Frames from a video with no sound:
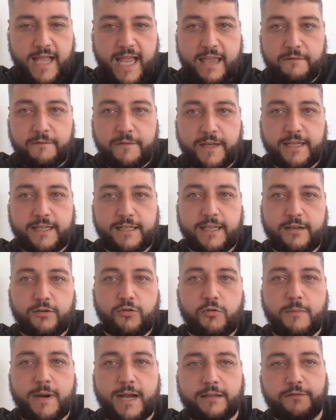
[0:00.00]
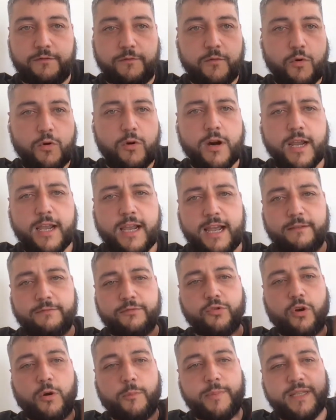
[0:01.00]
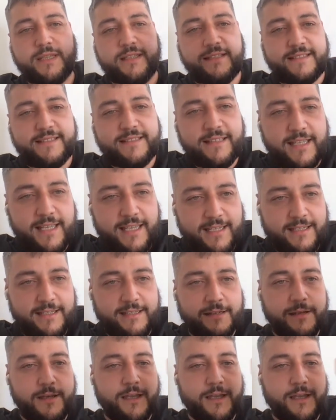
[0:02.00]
if I click Command 4, I have to open this link.